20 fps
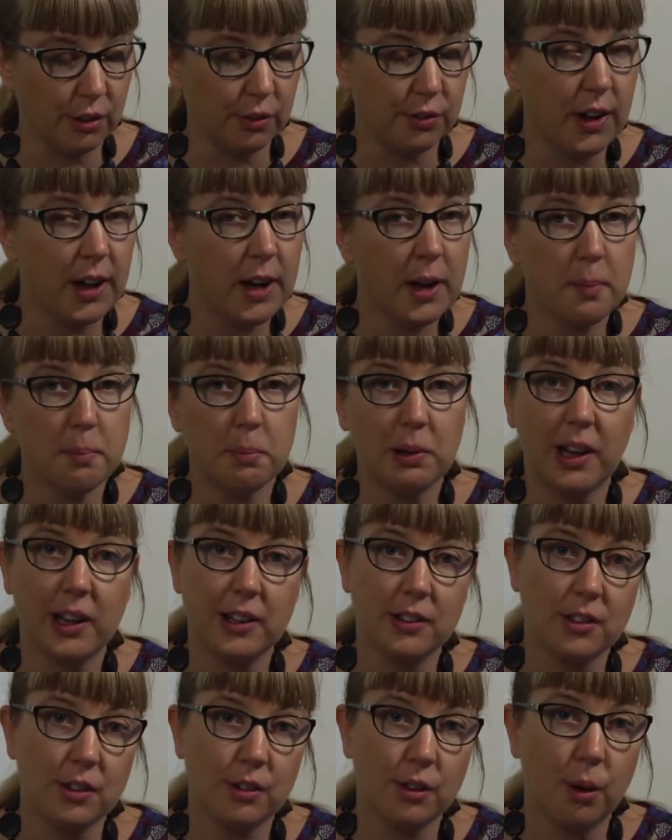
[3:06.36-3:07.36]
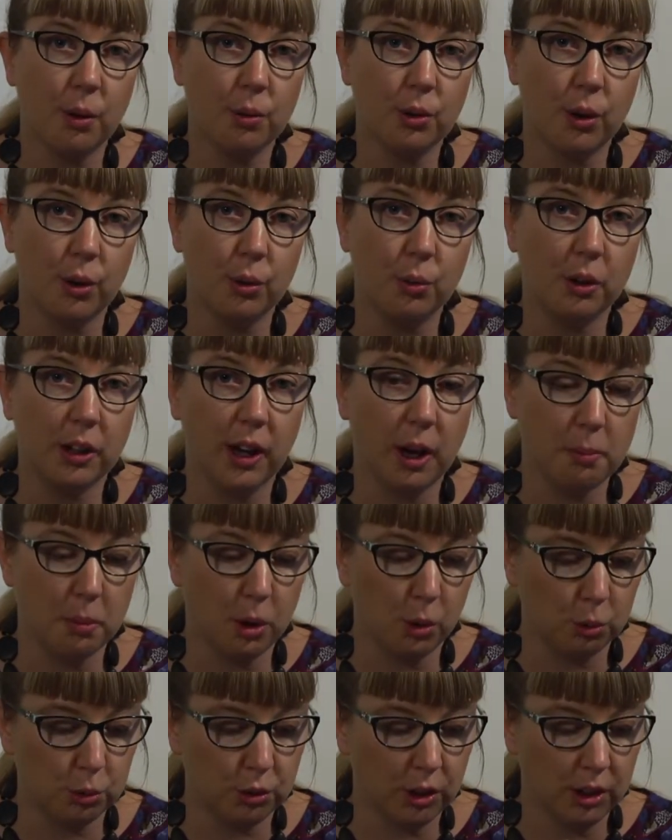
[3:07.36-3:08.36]
of places I'll go when I'm
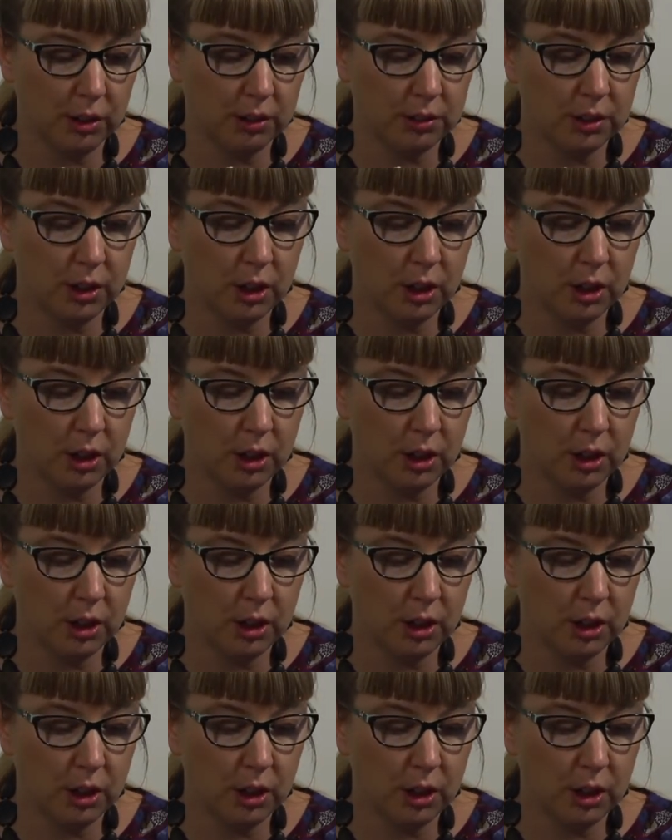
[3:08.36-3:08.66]
older,